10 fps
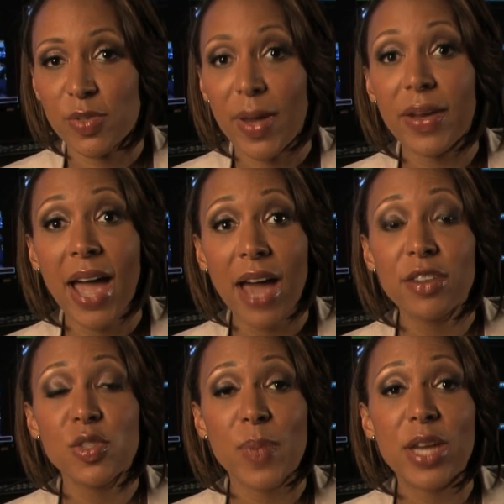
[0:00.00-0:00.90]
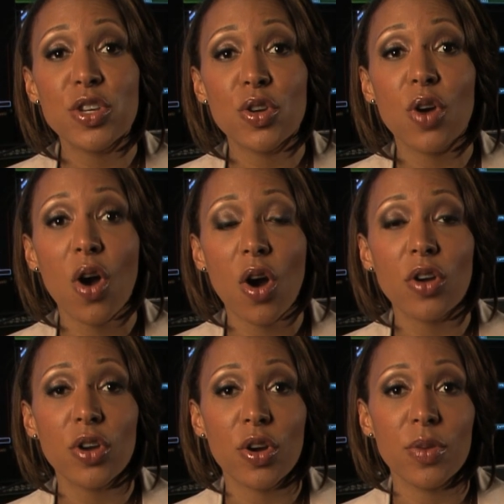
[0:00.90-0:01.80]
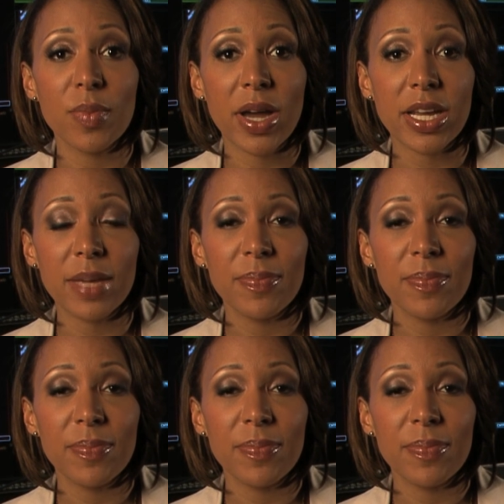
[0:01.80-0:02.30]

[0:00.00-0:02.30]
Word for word: about how to spend your hard earned money